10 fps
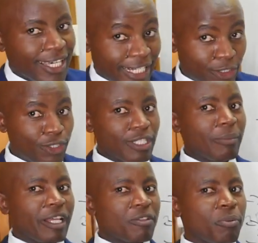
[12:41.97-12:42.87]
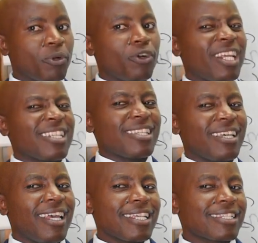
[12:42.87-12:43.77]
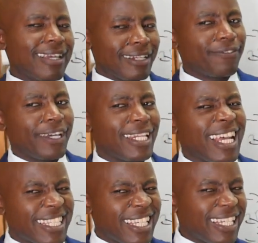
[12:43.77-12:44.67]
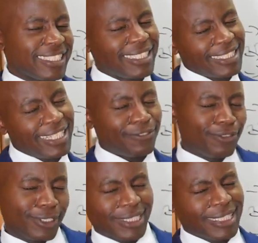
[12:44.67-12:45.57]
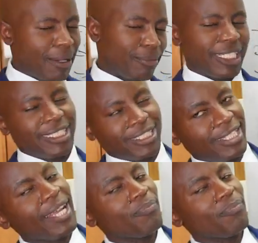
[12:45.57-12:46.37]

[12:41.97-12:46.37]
and I told you sometimes people call it certified nursing assistant for some reason.